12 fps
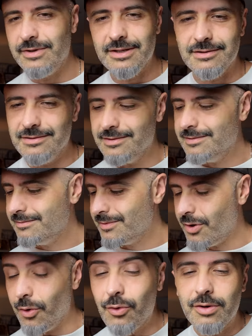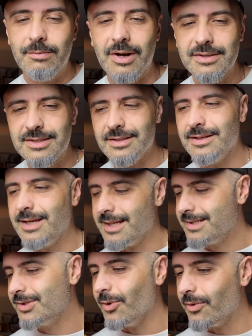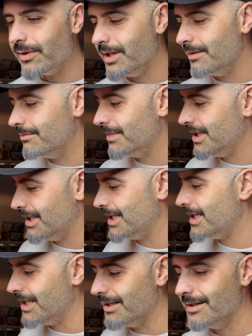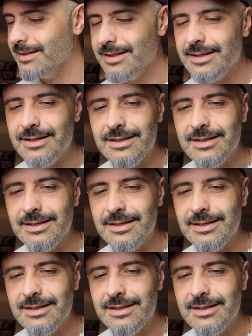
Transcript: Real oak moss and castoreum in here.